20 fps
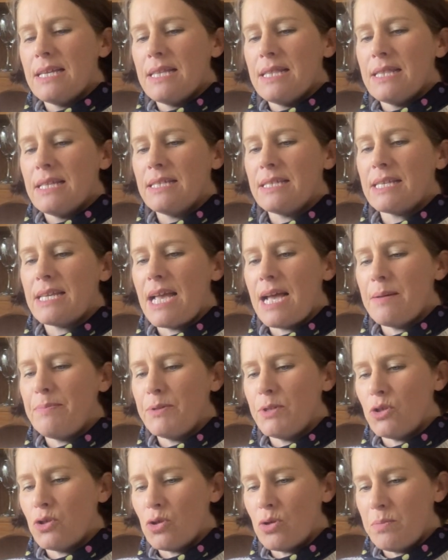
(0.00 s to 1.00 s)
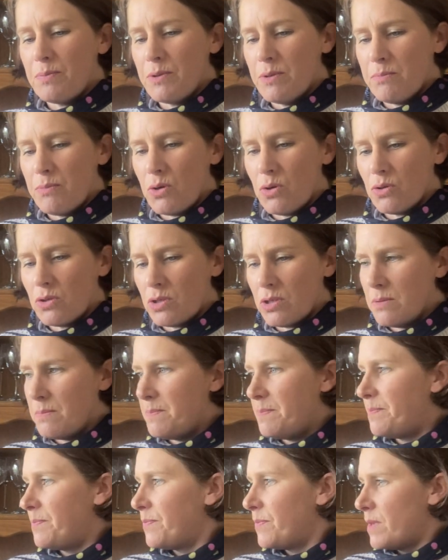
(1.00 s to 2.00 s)
there's a gap at the top and the
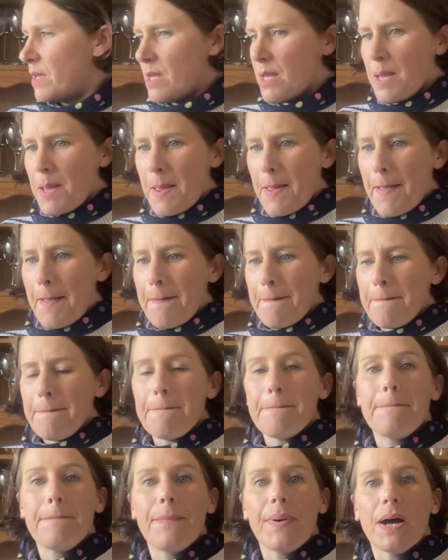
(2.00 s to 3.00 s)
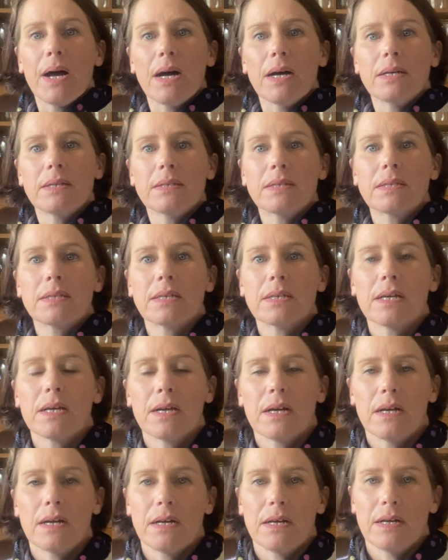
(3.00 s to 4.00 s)
bottom, but
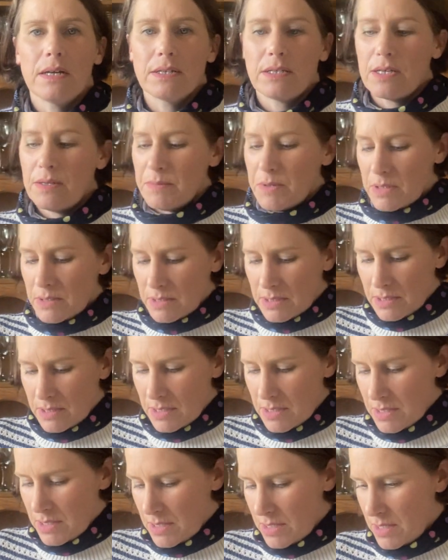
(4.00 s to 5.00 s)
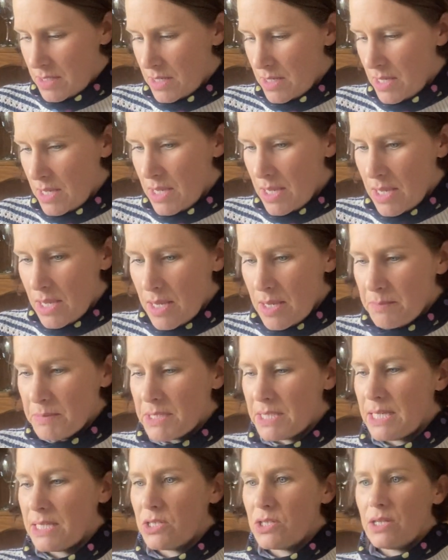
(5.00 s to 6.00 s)
I don't mind,
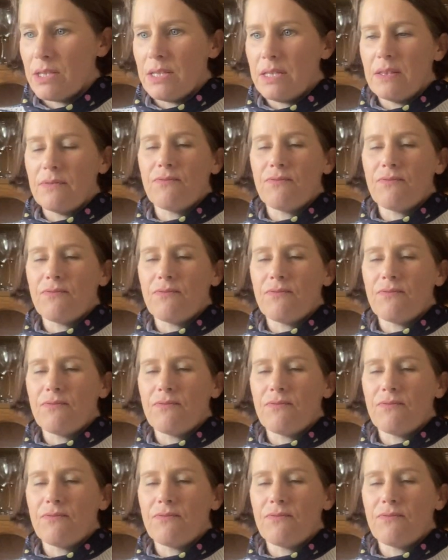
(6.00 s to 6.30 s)
because actually I think the